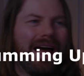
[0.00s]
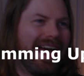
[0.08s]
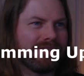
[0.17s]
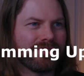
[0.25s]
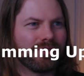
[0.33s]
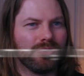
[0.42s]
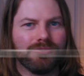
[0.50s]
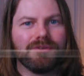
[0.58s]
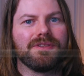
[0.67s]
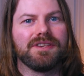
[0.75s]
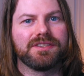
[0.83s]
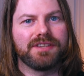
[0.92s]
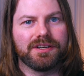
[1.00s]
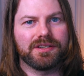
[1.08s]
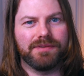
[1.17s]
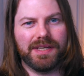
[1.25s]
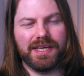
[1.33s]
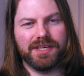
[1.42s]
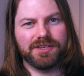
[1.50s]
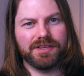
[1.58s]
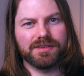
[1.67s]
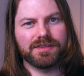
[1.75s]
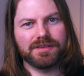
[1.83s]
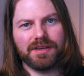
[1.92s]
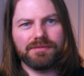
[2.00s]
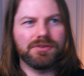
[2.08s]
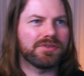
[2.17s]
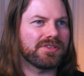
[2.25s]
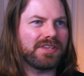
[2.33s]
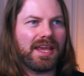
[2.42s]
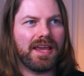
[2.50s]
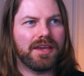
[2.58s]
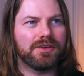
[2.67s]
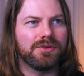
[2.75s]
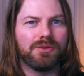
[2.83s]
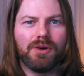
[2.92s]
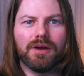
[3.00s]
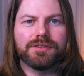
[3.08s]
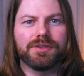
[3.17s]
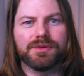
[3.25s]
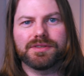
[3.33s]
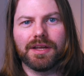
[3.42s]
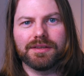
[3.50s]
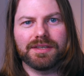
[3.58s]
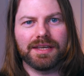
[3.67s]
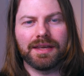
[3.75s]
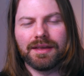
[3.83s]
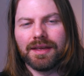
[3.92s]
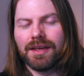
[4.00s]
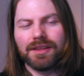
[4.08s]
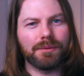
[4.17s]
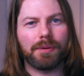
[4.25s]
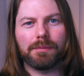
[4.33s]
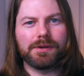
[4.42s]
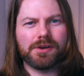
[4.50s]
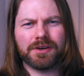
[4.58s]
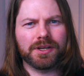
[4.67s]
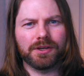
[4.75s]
ask you for these certifications. If you say you know how to use Dante, they're probably not going to